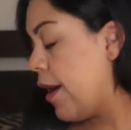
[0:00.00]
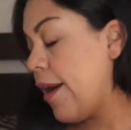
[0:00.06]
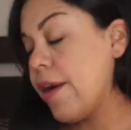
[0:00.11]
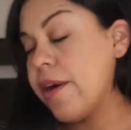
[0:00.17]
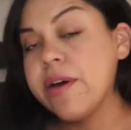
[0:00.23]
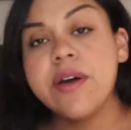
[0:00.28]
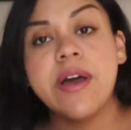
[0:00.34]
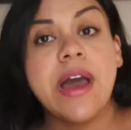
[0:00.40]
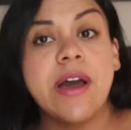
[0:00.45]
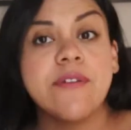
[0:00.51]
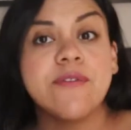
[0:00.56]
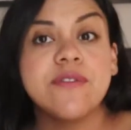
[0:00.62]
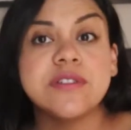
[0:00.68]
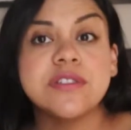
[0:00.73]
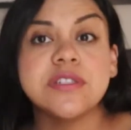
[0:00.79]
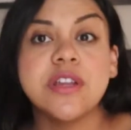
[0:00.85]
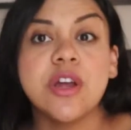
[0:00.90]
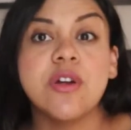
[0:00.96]

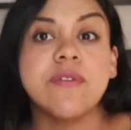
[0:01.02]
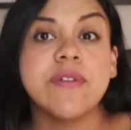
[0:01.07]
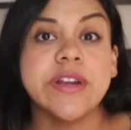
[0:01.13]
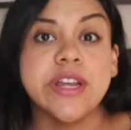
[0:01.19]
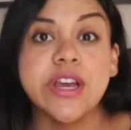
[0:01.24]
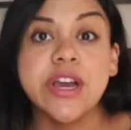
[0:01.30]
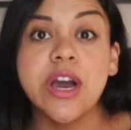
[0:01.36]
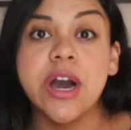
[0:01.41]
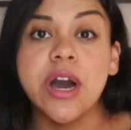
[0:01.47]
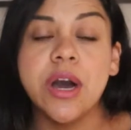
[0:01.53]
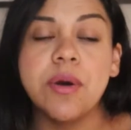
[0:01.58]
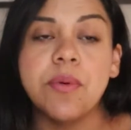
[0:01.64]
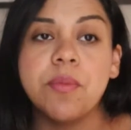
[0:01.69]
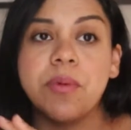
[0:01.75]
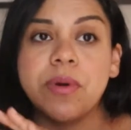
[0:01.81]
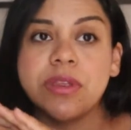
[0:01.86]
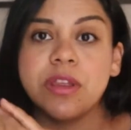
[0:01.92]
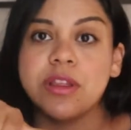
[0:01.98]
outfits they already
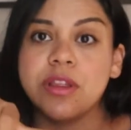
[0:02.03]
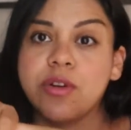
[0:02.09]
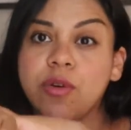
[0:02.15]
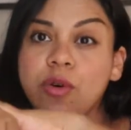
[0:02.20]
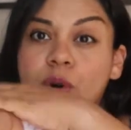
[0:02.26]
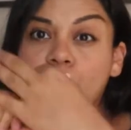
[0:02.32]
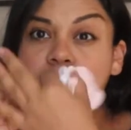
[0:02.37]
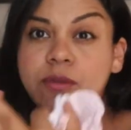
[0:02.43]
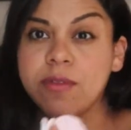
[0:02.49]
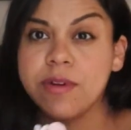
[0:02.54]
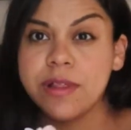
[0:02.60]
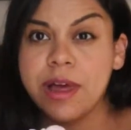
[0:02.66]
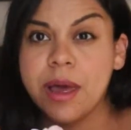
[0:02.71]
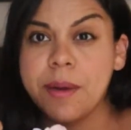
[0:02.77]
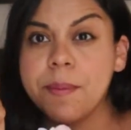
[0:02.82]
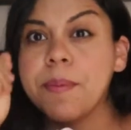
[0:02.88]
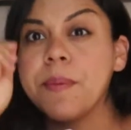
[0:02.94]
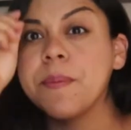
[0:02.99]
come with a little
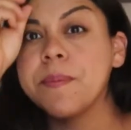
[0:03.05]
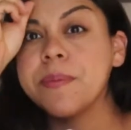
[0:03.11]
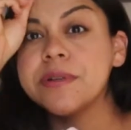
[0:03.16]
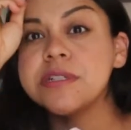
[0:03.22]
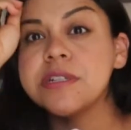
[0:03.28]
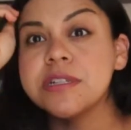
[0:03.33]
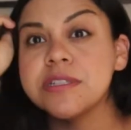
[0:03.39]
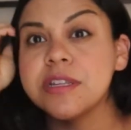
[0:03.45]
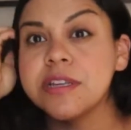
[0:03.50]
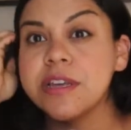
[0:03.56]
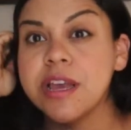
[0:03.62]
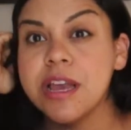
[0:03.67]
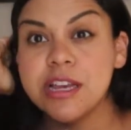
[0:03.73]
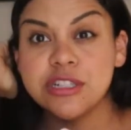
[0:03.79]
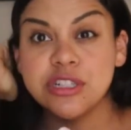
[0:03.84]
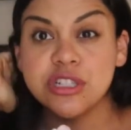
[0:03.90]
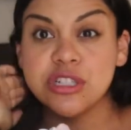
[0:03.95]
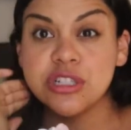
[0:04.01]
overlap, but just in
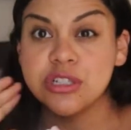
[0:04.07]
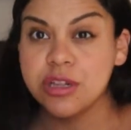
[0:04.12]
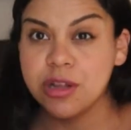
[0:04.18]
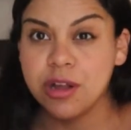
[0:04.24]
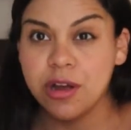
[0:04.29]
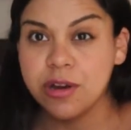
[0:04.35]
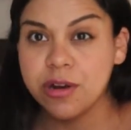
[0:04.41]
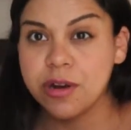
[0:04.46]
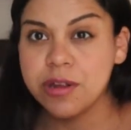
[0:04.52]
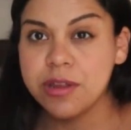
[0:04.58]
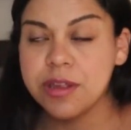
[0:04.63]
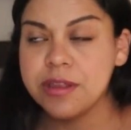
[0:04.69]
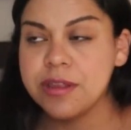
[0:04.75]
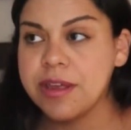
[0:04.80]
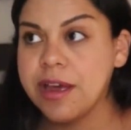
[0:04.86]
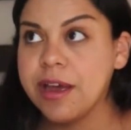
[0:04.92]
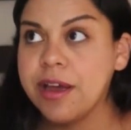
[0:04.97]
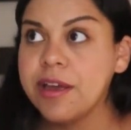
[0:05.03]
case she's longer
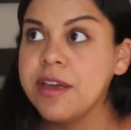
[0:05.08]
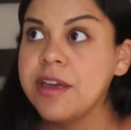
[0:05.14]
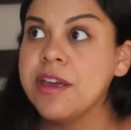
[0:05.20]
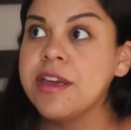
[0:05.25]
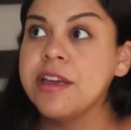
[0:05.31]
than that,